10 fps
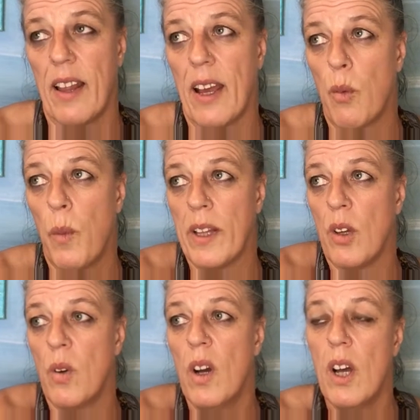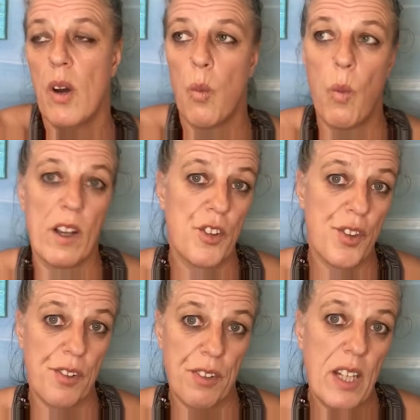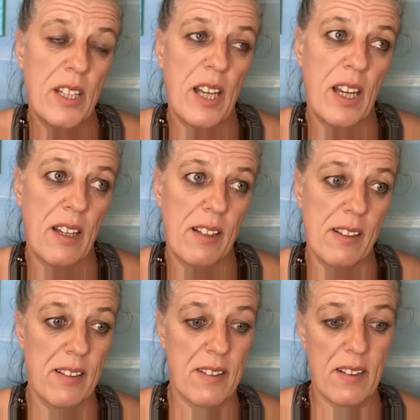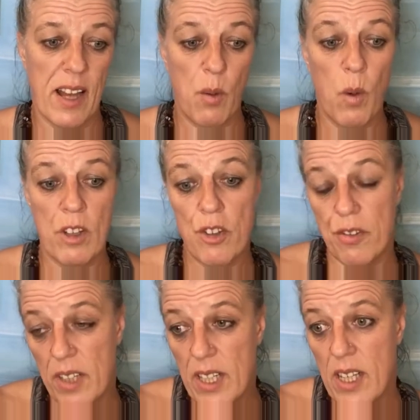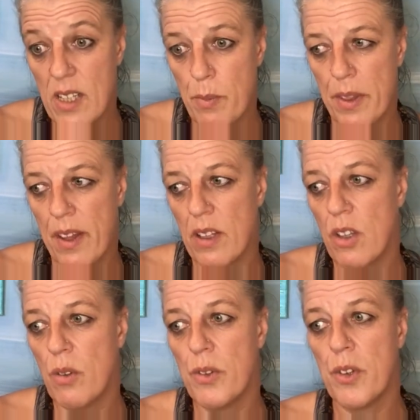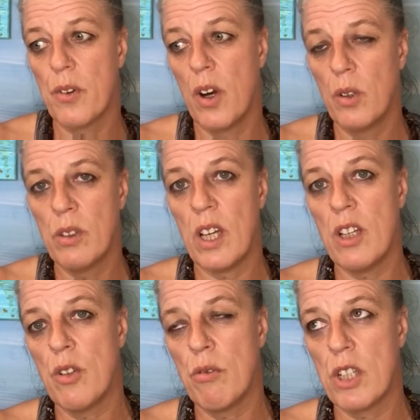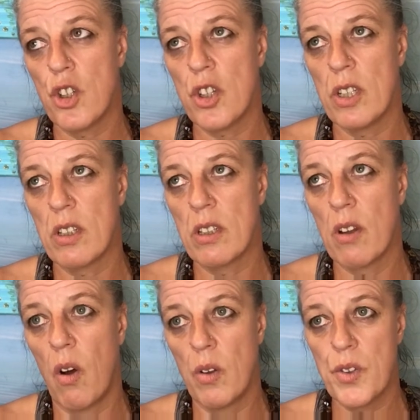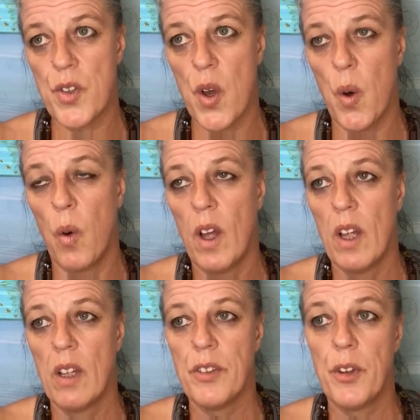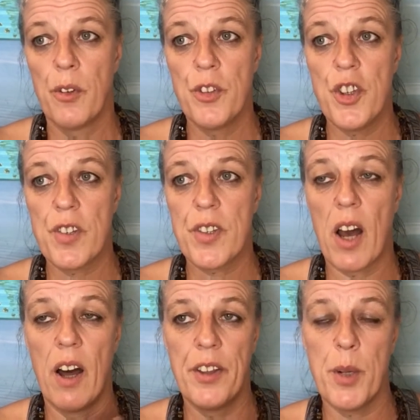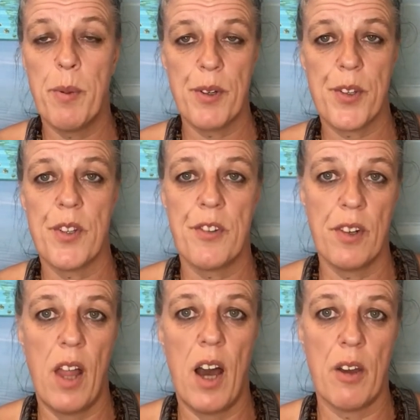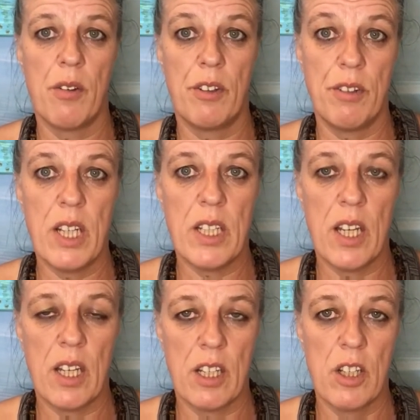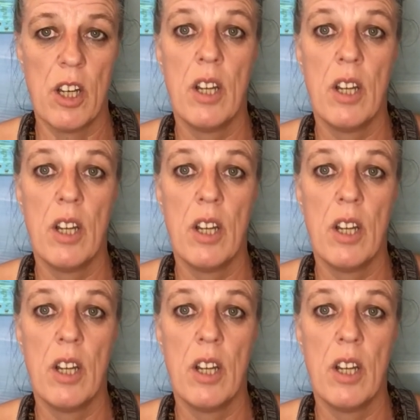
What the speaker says: Like when you watch the readings, like watch the readings, but then use your own intuition also. Don't just 100% rely on the reading.